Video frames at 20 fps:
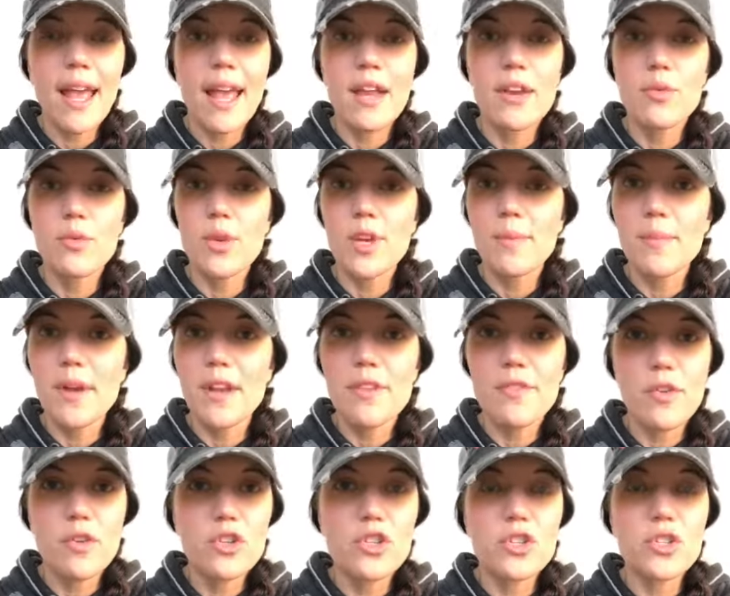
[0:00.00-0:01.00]
and read my
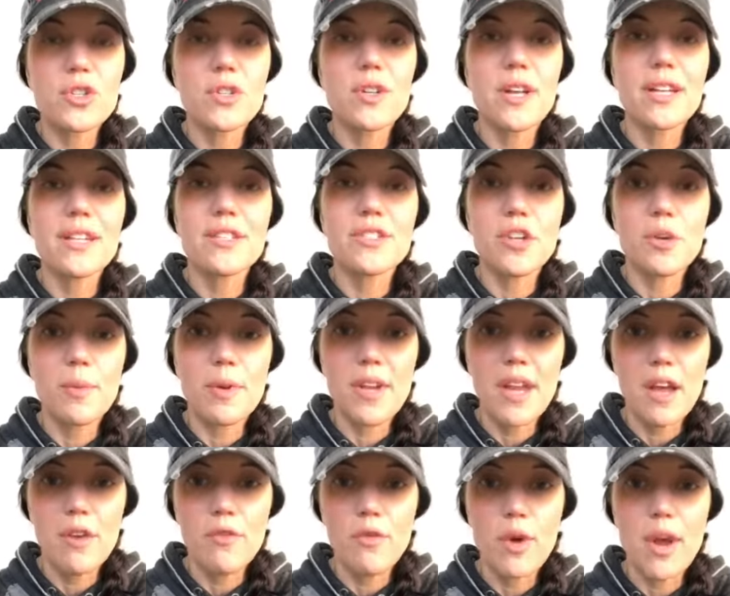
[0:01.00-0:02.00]
devotional and start my
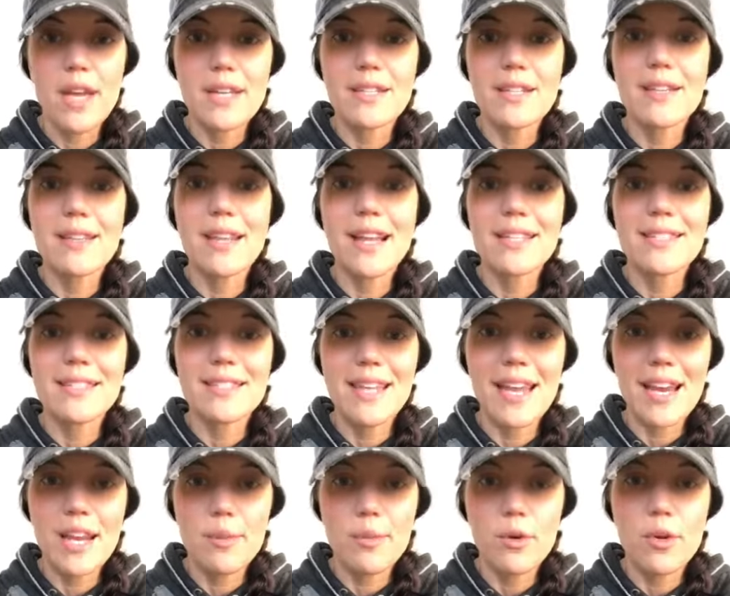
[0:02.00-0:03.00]
day off right. That's
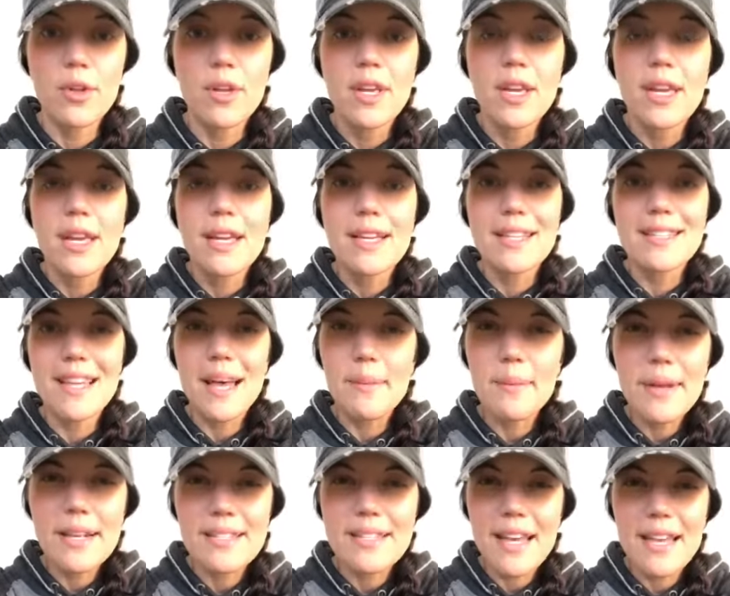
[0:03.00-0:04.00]
attainable. Does that
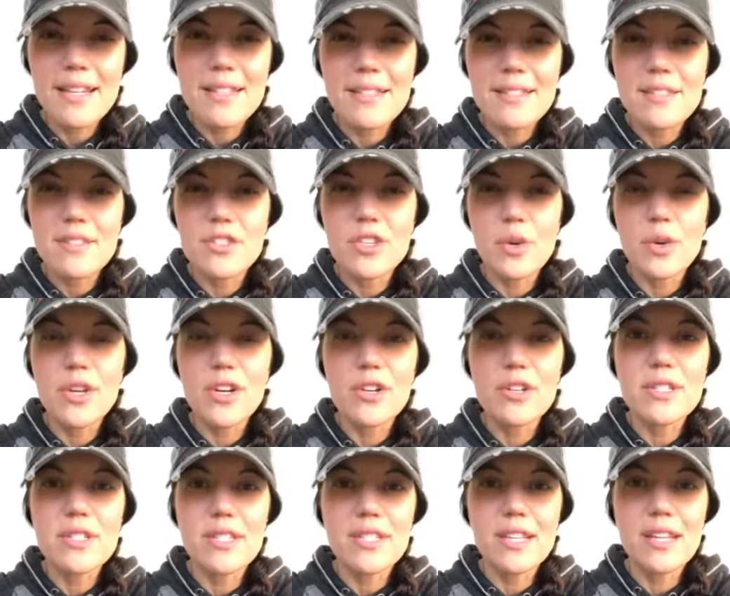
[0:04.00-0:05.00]
make sense? So
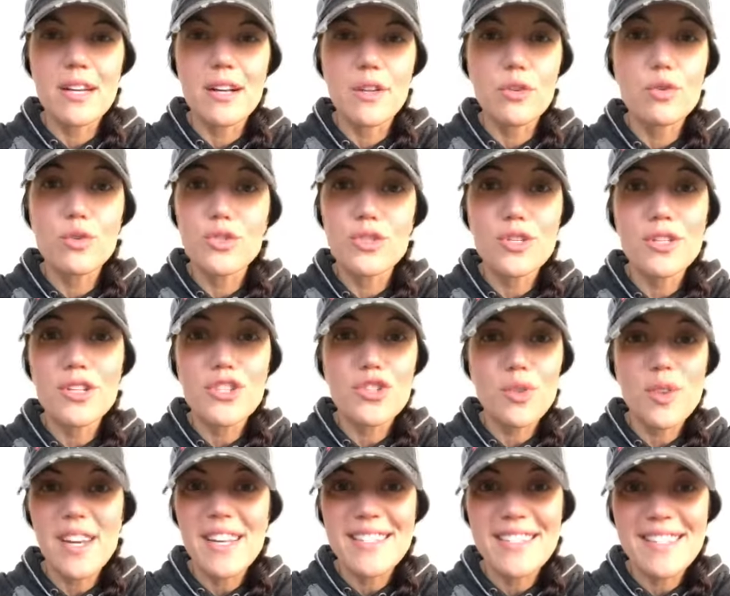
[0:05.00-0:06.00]
here's the deal. Who's going to
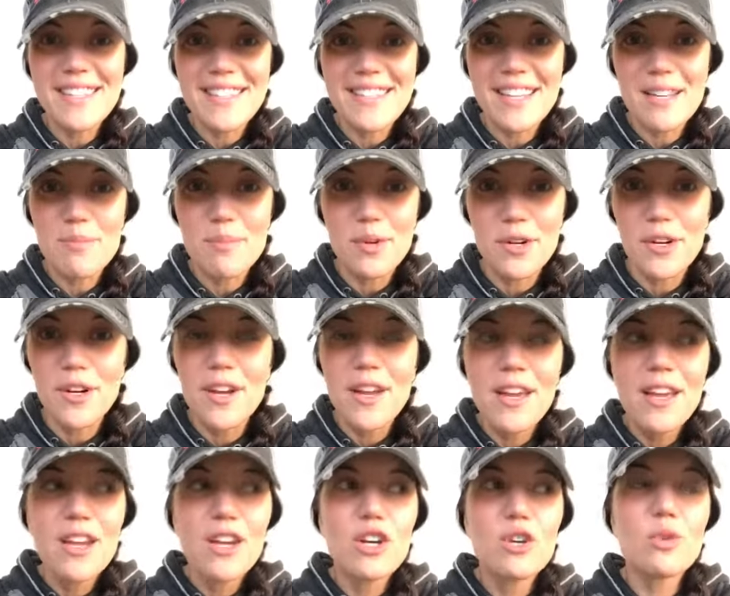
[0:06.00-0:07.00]
join us in December?
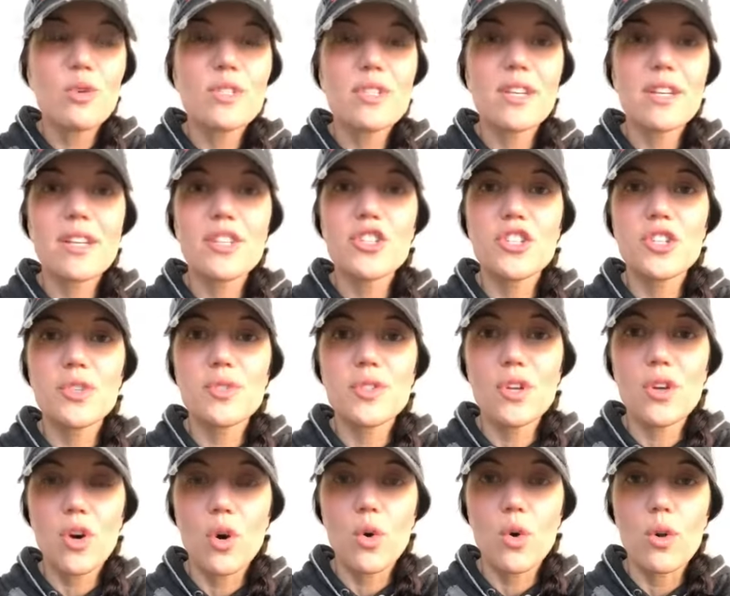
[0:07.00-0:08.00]
Who's going to choose a
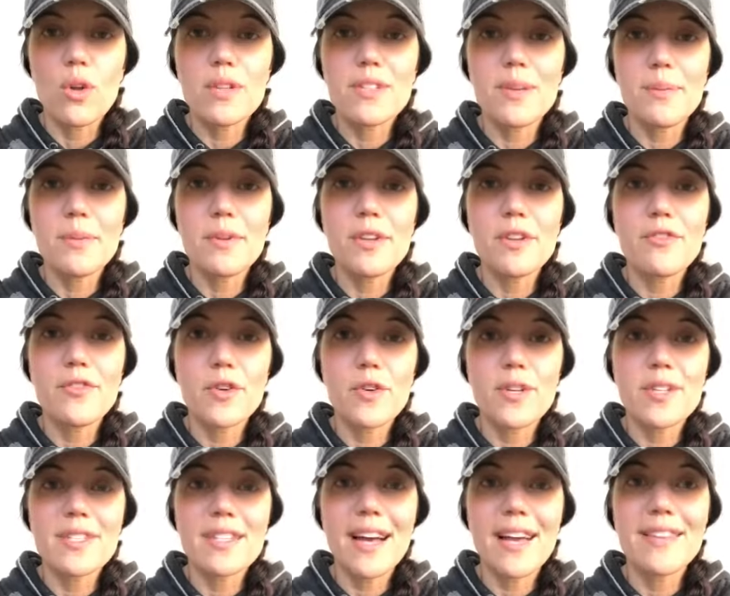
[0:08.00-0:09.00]
goal, something to
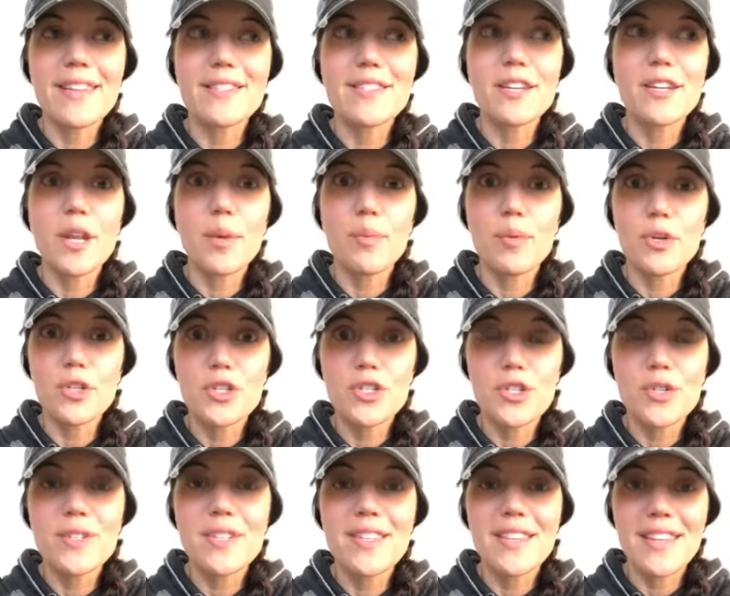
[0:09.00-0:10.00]
focus on that's going to push
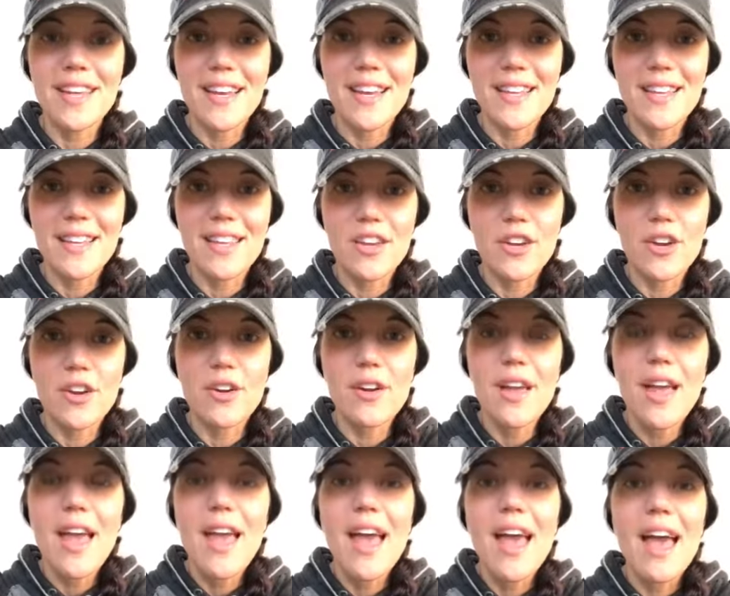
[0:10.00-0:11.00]
you to the end of the year
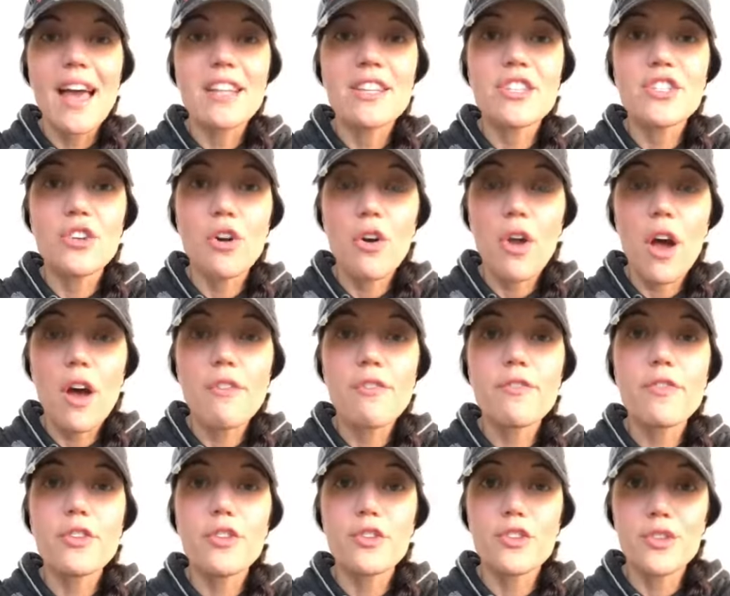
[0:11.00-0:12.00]
and start
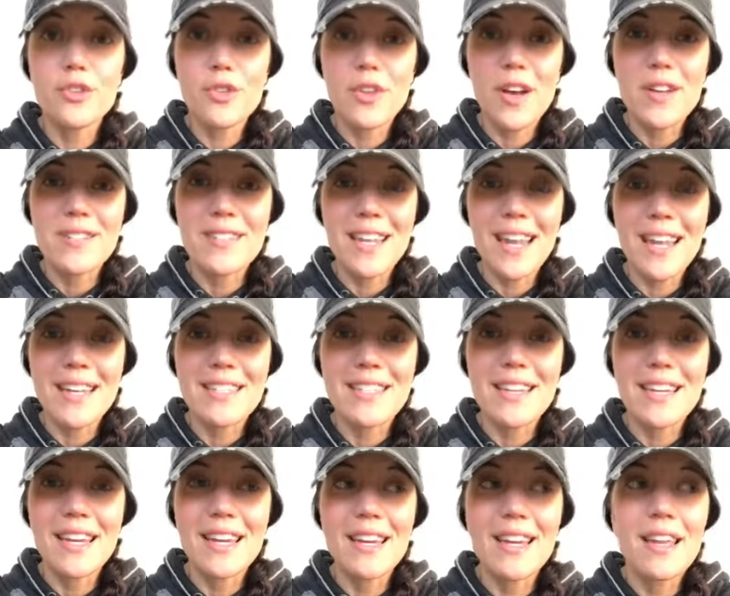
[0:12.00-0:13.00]
off your
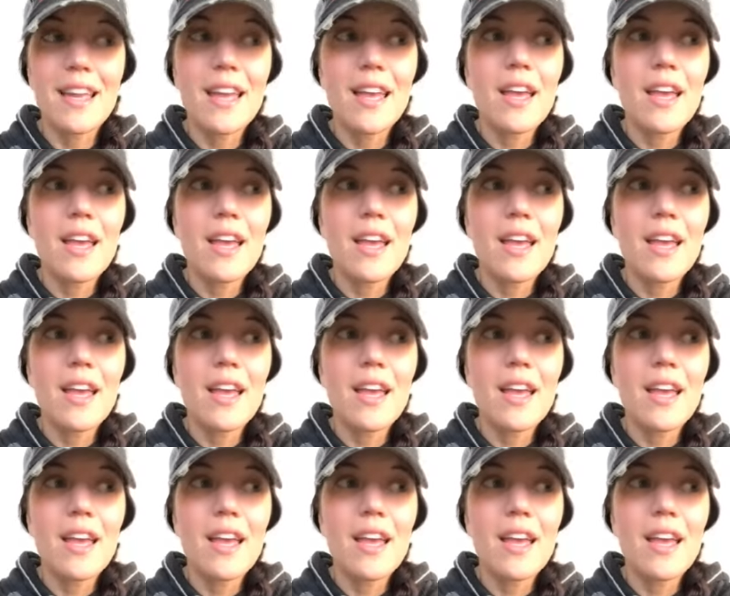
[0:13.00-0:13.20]
2018